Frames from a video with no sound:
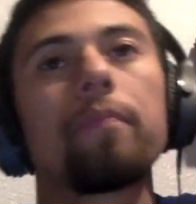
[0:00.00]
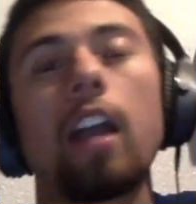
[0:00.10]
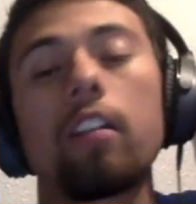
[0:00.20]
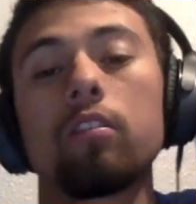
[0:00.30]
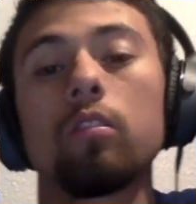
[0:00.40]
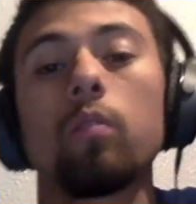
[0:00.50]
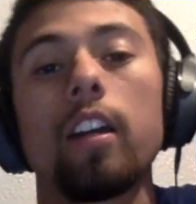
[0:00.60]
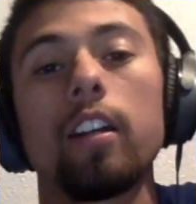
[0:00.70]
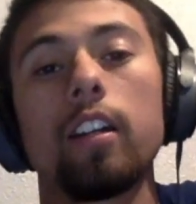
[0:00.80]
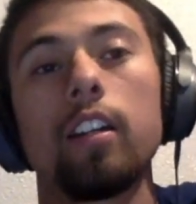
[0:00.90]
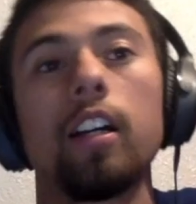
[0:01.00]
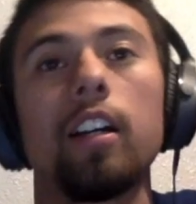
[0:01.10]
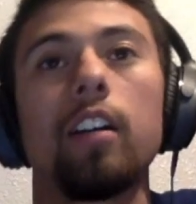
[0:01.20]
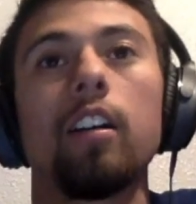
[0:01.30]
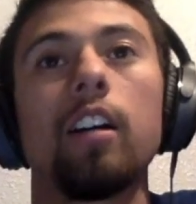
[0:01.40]
"I don't know why
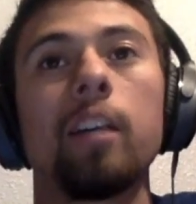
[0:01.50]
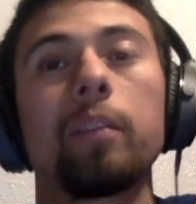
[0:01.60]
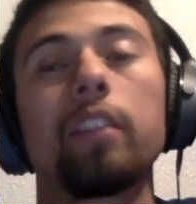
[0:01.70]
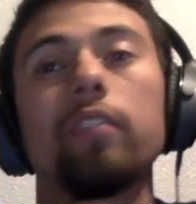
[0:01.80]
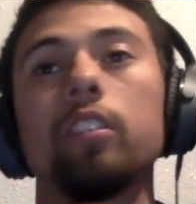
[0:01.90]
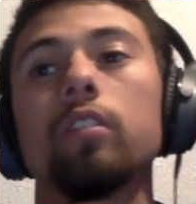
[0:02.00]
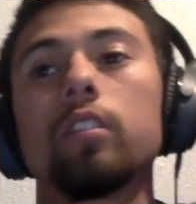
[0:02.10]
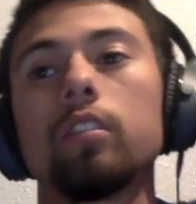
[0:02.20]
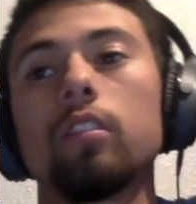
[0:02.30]
I'm giving